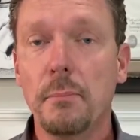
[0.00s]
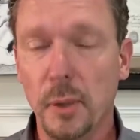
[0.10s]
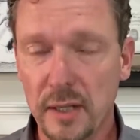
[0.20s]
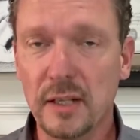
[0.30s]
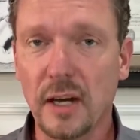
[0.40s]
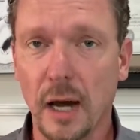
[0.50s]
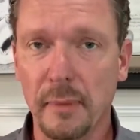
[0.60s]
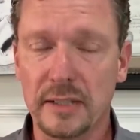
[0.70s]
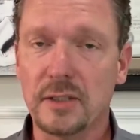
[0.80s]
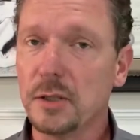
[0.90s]
Put it in the
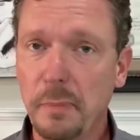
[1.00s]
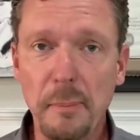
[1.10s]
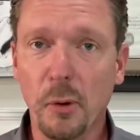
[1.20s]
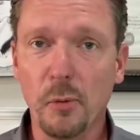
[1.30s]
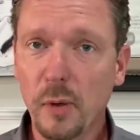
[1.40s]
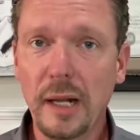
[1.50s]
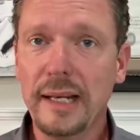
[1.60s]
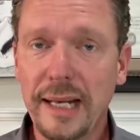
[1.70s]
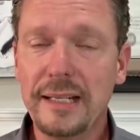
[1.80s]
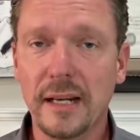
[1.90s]
comments because people
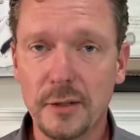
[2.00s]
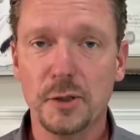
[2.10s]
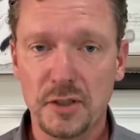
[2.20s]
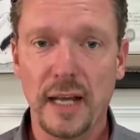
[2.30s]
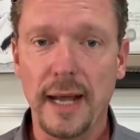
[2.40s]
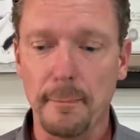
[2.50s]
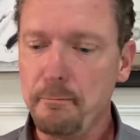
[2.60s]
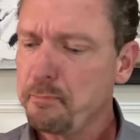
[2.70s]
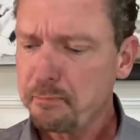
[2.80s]
really need to understand